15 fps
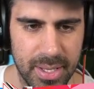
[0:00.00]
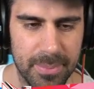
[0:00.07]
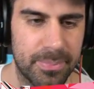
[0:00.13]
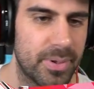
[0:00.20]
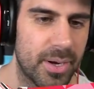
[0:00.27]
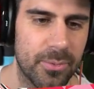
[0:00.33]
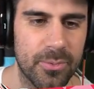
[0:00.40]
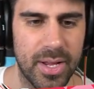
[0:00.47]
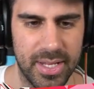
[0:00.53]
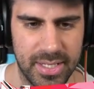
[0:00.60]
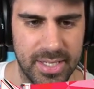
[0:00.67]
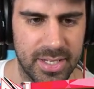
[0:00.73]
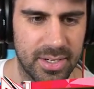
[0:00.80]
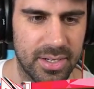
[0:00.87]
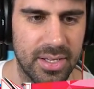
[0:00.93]
put it right
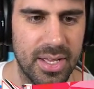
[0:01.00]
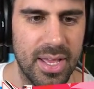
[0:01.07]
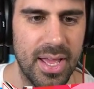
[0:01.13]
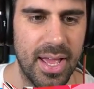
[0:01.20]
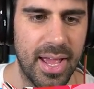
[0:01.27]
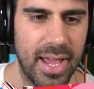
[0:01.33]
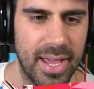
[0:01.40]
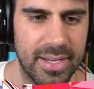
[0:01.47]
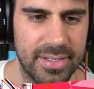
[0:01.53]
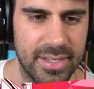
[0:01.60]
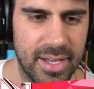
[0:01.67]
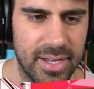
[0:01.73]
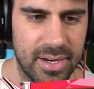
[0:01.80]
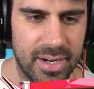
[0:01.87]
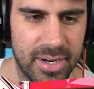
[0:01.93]
here. And
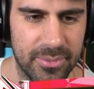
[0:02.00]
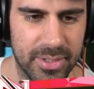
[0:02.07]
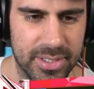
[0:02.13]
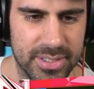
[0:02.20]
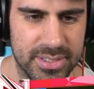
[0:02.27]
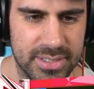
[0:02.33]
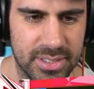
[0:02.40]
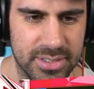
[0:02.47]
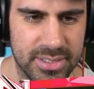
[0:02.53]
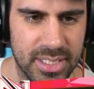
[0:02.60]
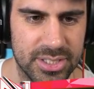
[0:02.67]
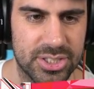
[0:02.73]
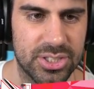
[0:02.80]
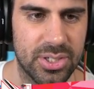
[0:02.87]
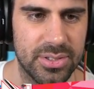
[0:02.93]
uh, all right, we got a silk
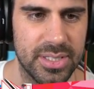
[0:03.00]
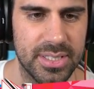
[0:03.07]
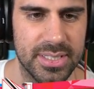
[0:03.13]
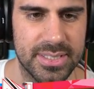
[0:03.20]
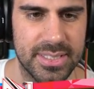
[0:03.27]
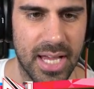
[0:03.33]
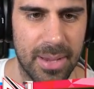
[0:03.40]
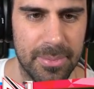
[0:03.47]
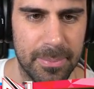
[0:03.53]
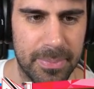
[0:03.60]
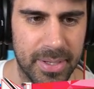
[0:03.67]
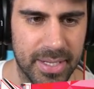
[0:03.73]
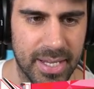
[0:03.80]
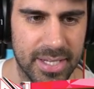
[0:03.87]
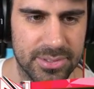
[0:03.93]
touch. Don't need this diamond
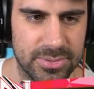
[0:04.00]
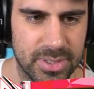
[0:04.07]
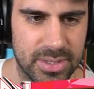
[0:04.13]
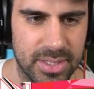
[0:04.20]
pickaxe with